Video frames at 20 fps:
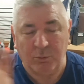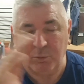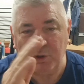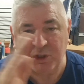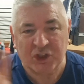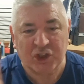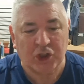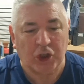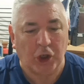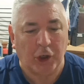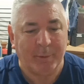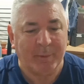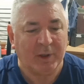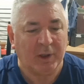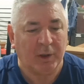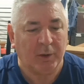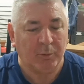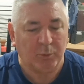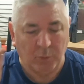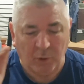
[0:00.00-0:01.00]
which
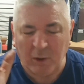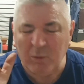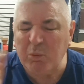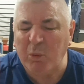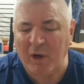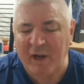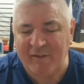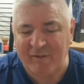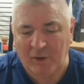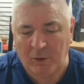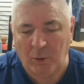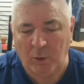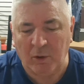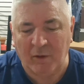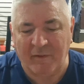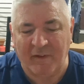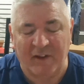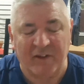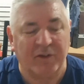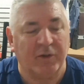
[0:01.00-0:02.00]
terminal and whatever, all
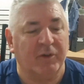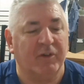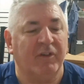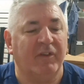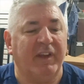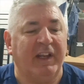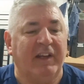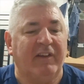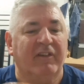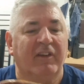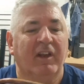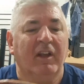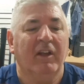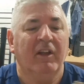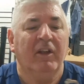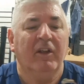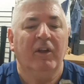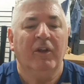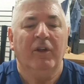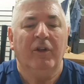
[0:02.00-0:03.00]
of those sorts of things.
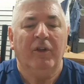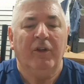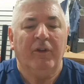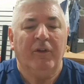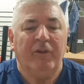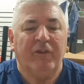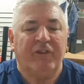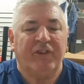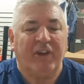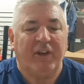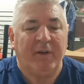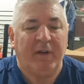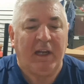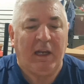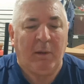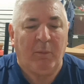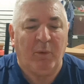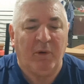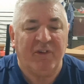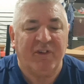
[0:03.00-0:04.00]
So
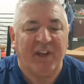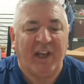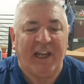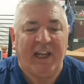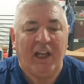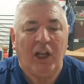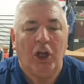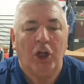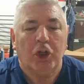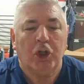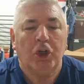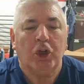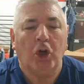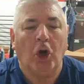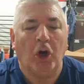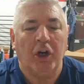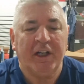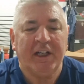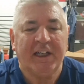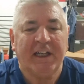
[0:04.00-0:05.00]
it was a
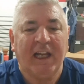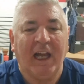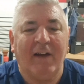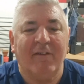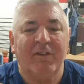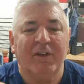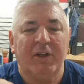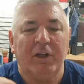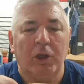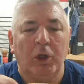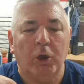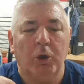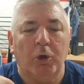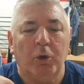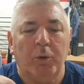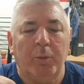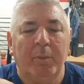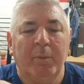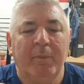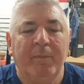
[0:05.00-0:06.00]
cotton covered
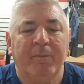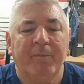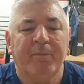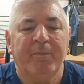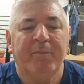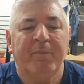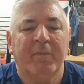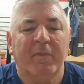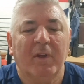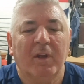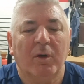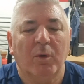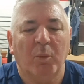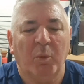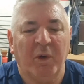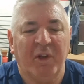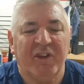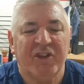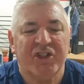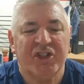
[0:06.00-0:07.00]
loom
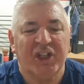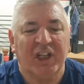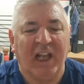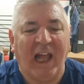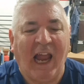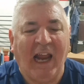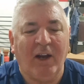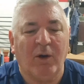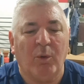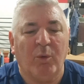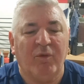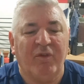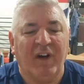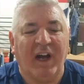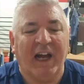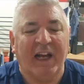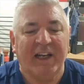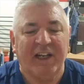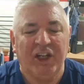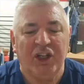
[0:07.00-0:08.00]
with shellac or
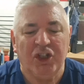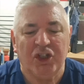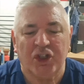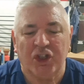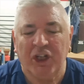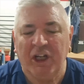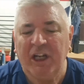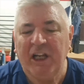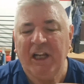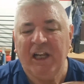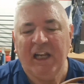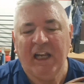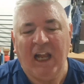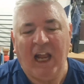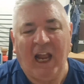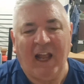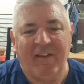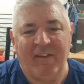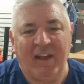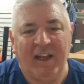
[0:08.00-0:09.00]
varnish,
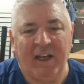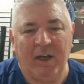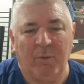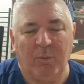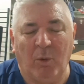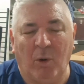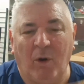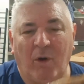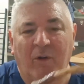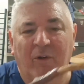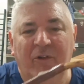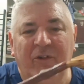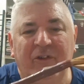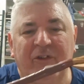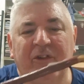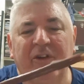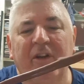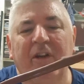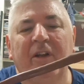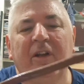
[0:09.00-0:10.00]
and then it was